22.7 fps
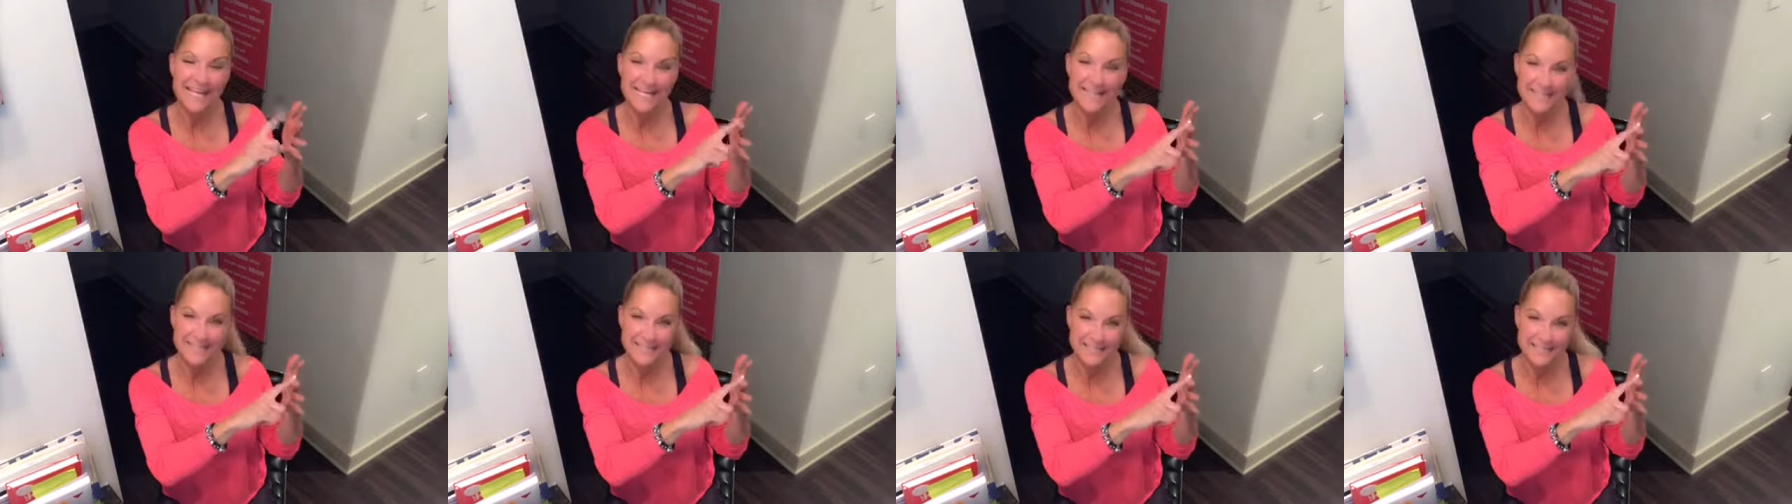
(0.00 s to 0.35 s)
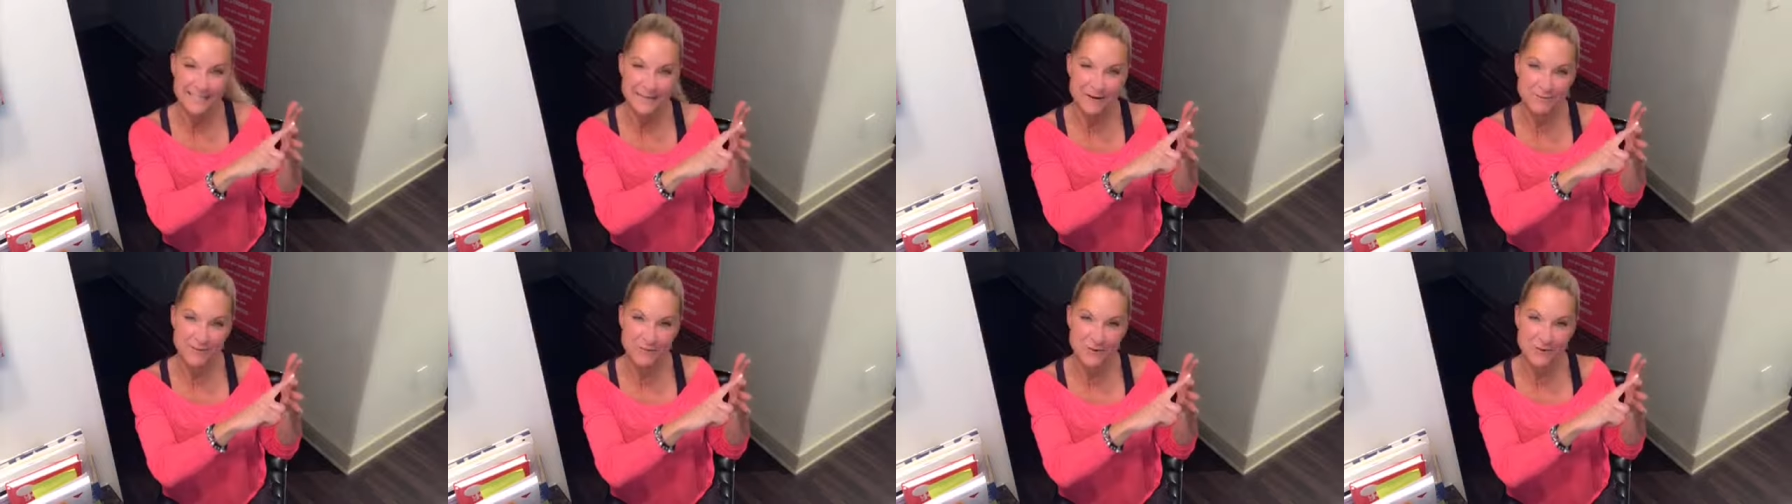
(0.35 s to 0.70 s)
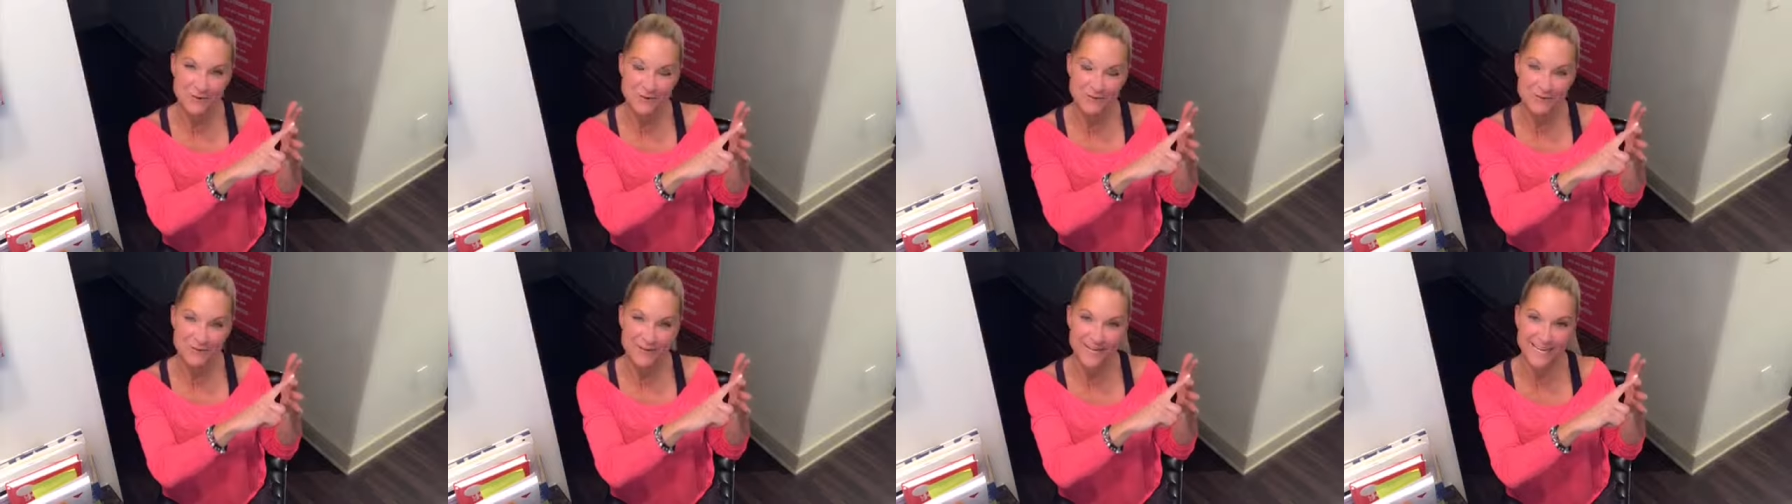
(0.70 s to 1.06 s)
Lesson number
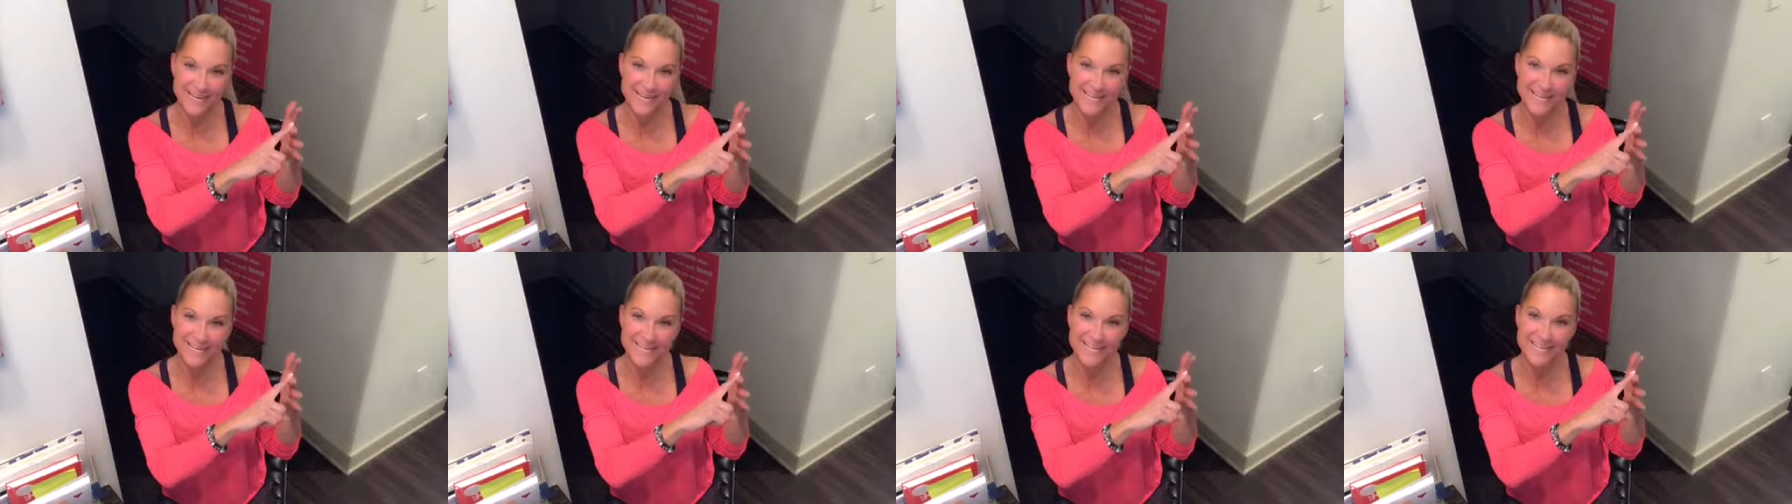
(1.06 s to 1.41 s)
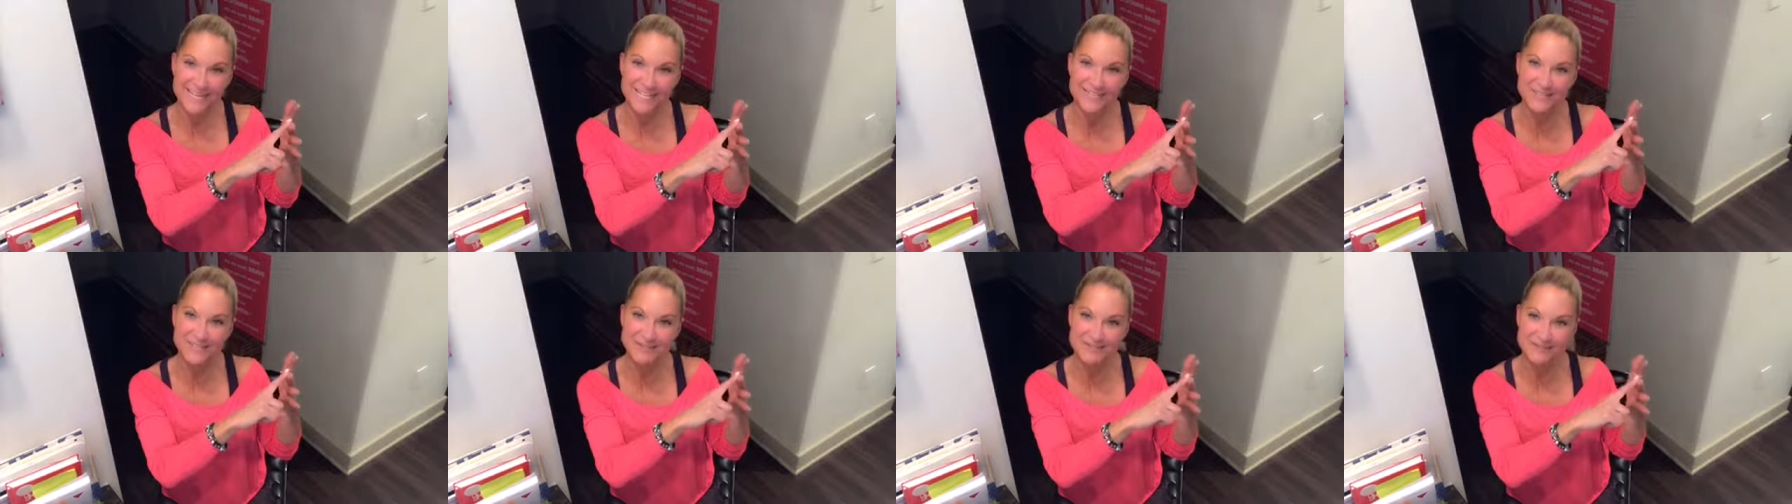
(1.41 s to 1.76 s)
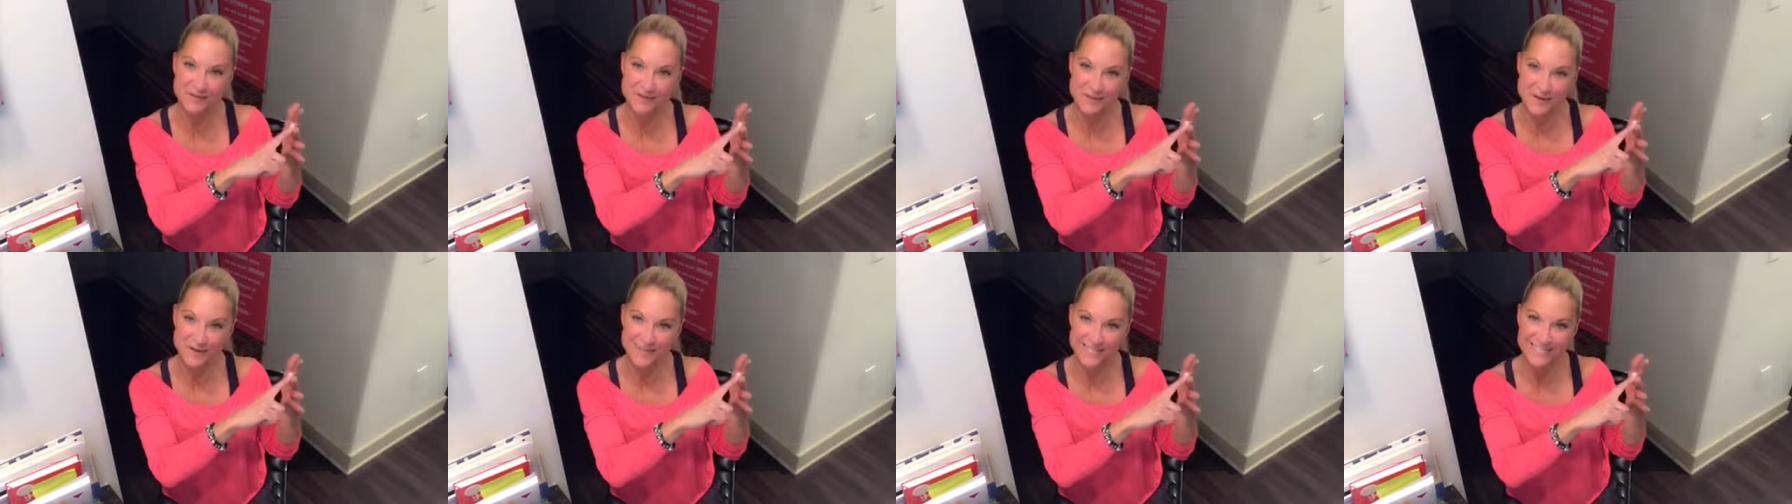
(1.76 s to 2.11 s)
3 is the
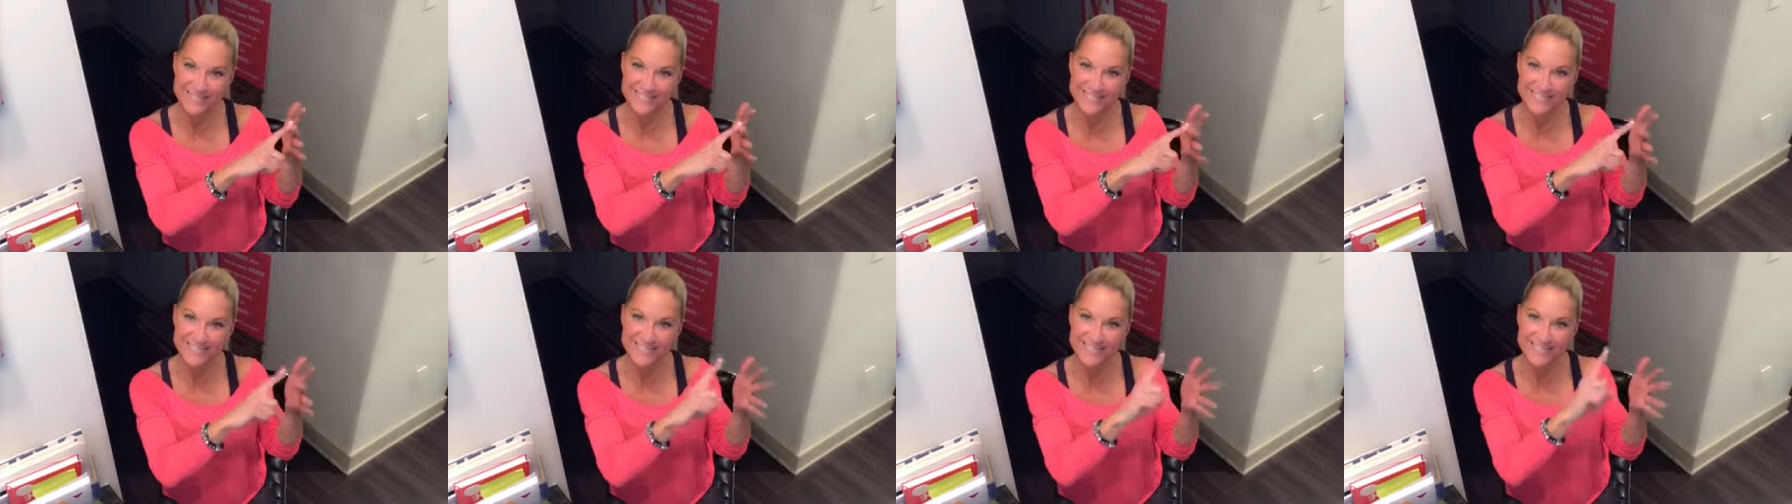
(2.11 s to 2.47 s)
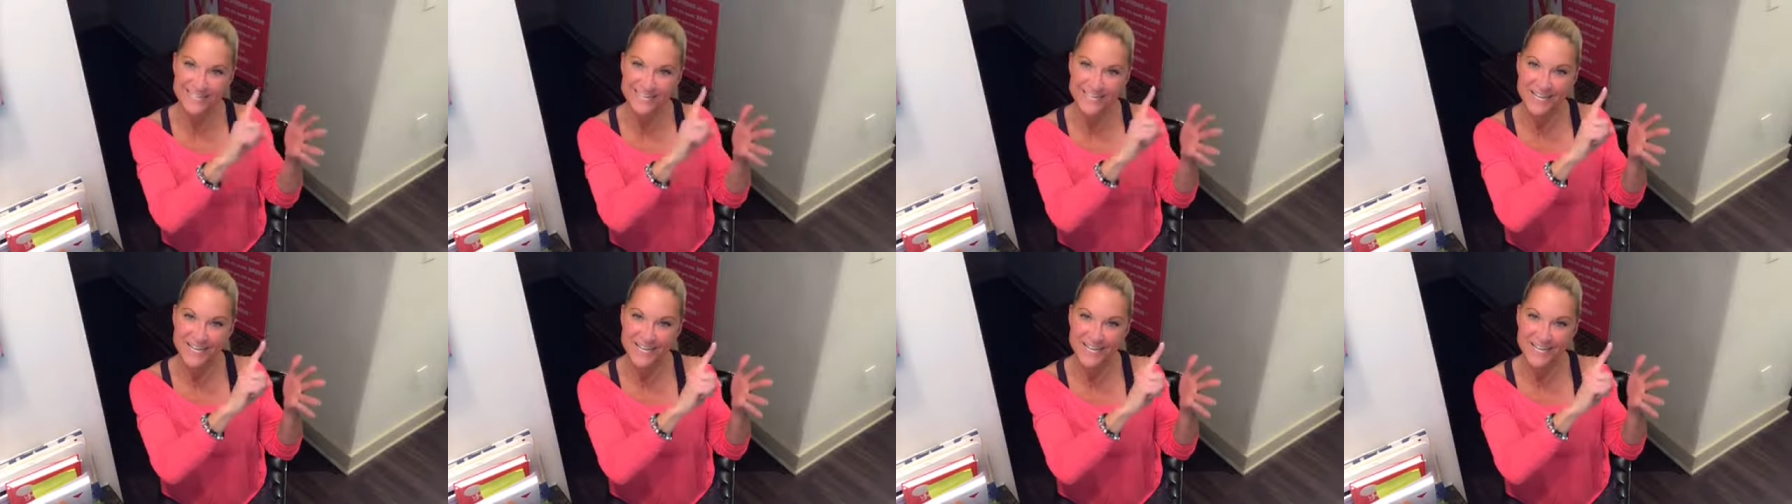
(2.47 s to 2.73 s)
voice.